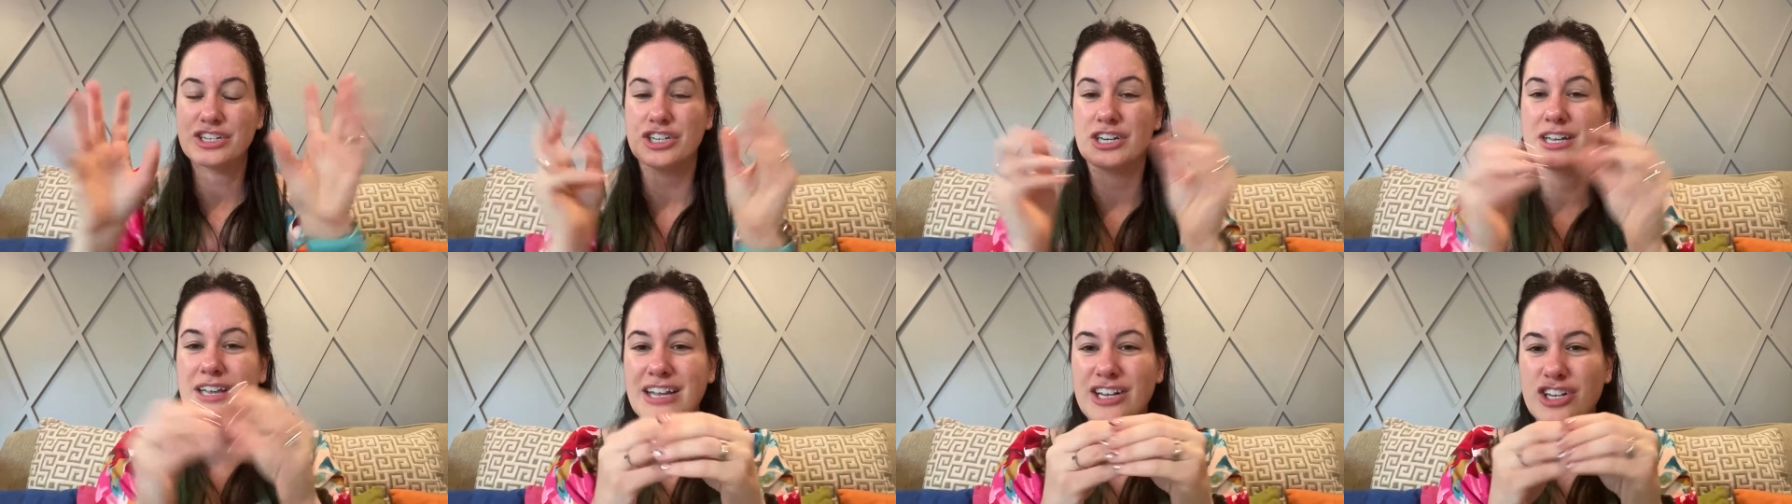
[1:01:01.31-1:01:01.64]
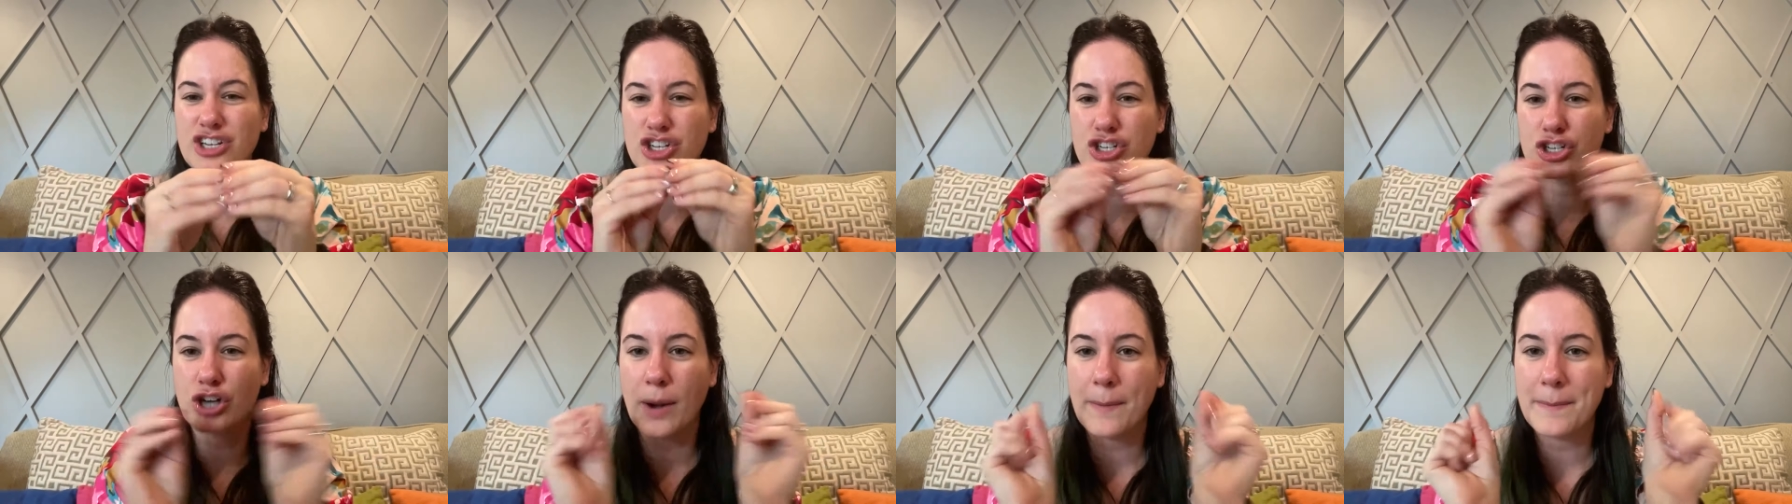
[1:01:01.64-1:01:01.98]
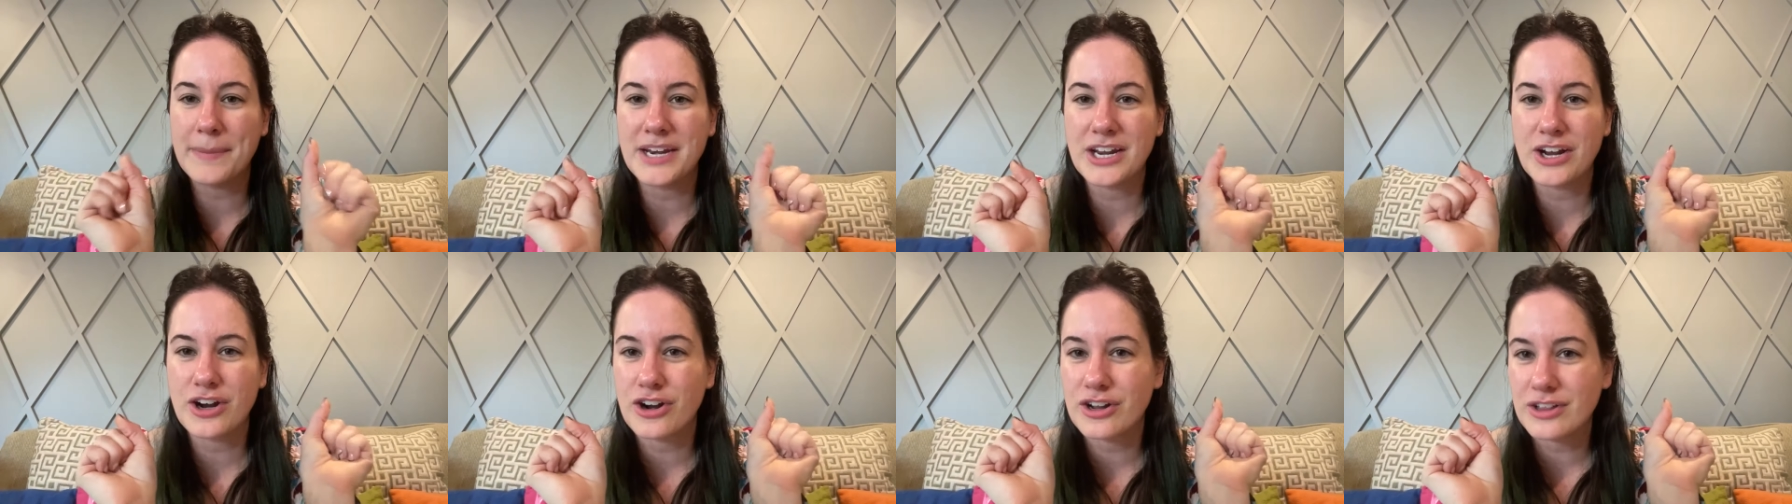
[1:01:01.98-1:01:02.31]
She likes
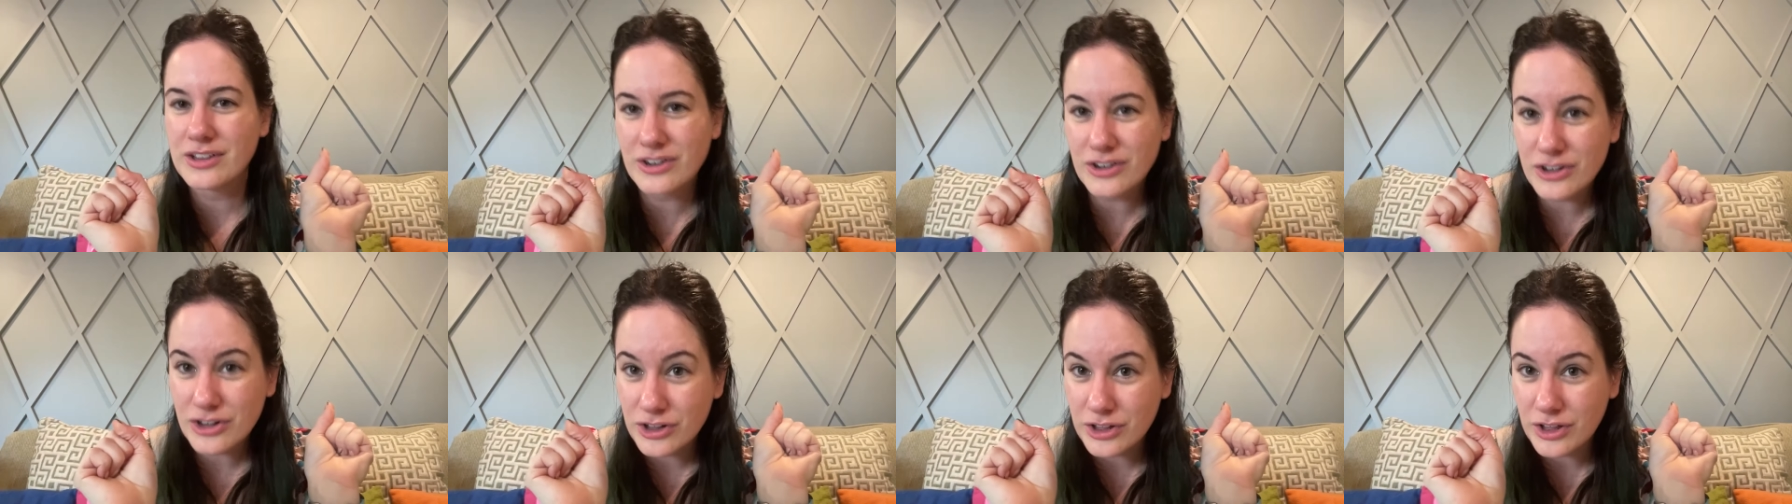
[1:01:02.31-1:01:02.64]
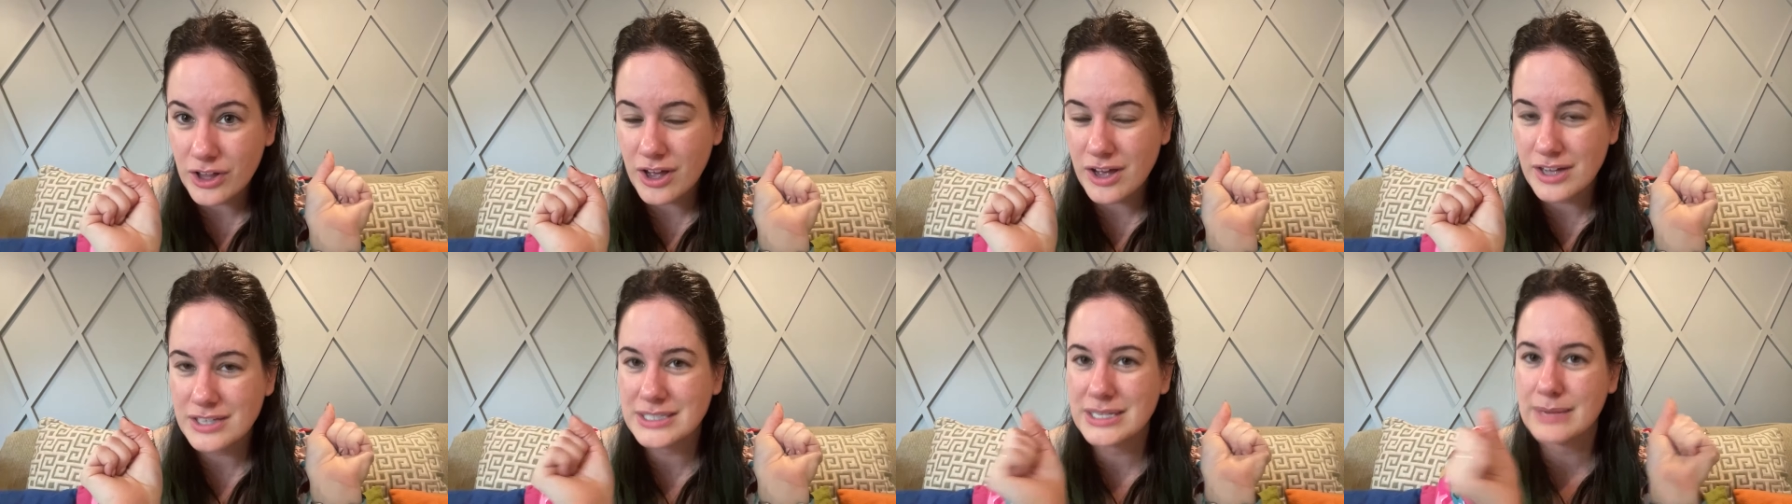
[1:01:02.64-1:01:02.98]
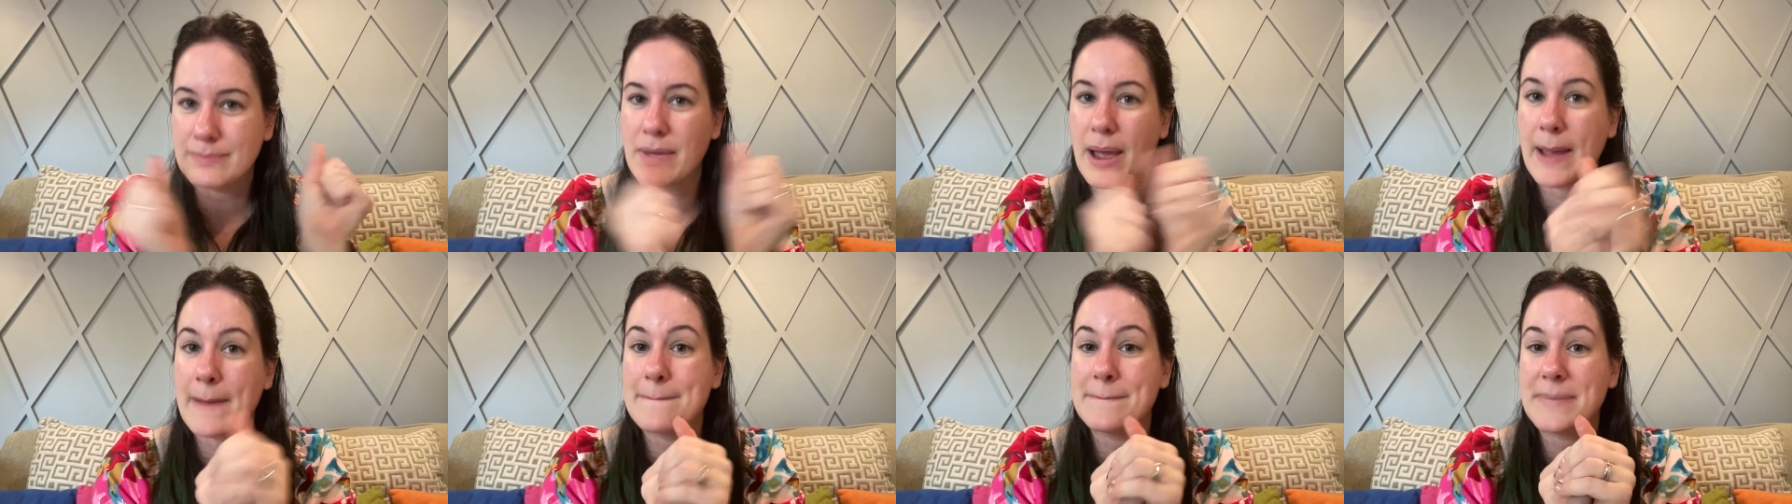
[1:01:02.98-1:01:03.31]
sharpening her little claws
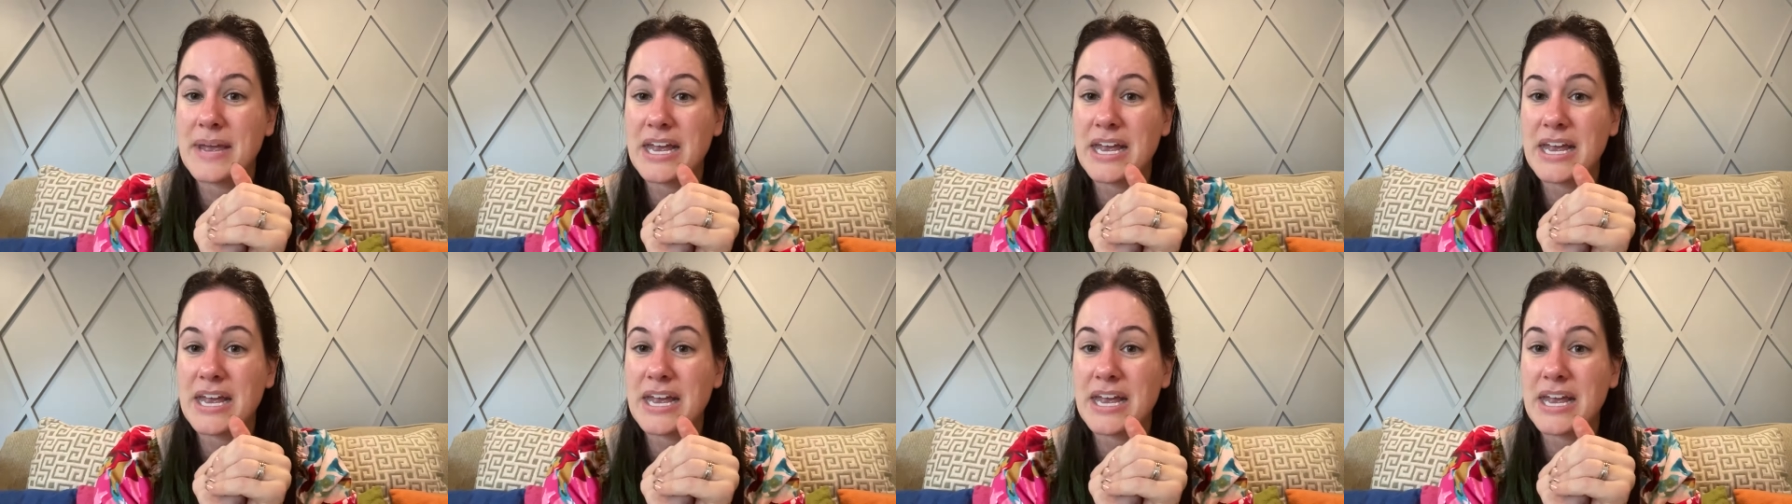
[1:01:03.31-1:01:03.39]
in my